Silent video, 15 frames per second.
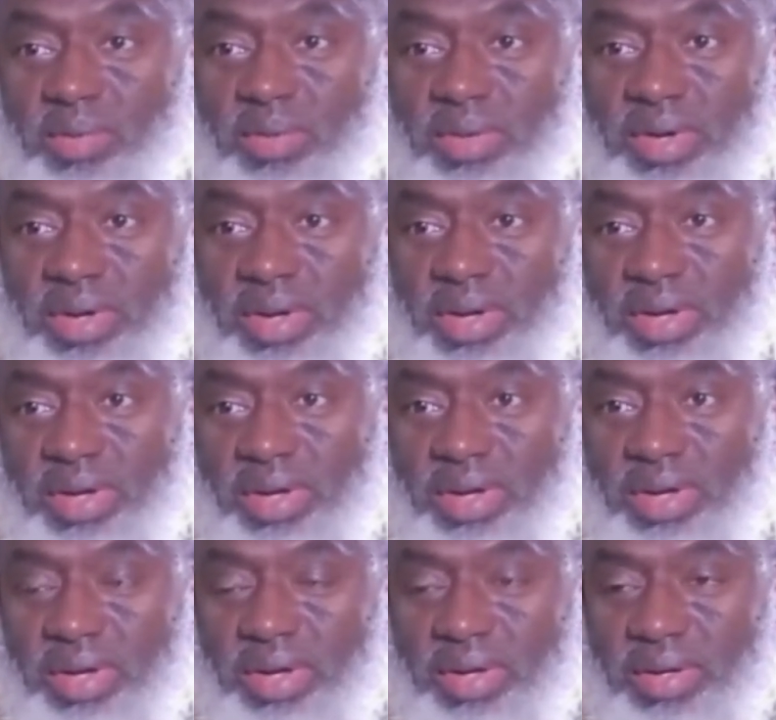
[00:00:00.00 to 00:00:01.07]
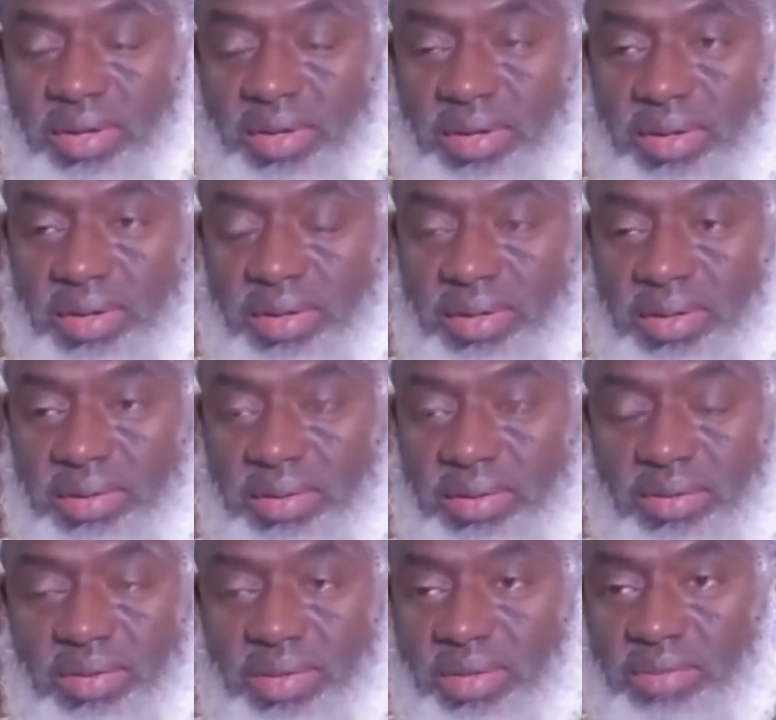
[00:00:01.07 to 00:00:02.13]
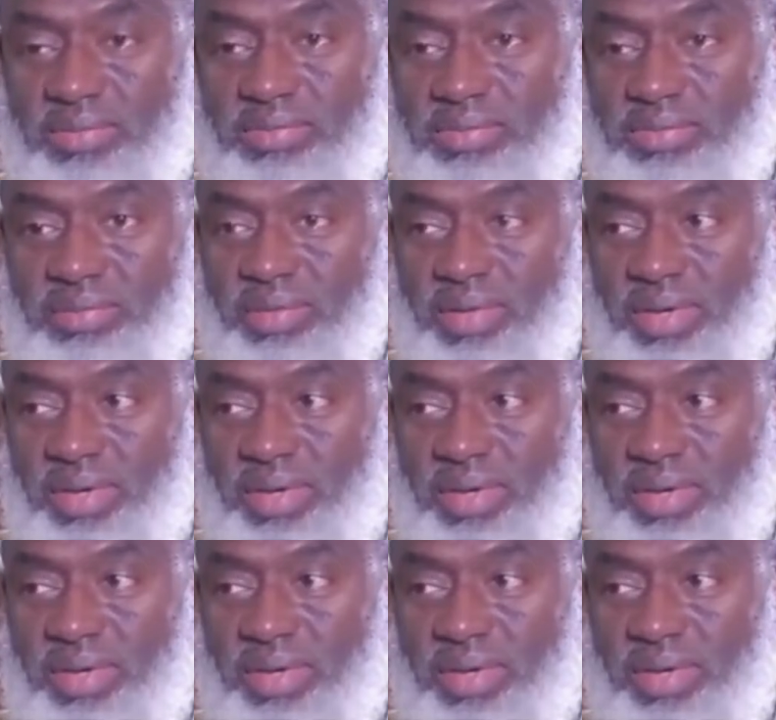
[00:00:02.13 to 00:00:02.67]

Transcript: When they don't have,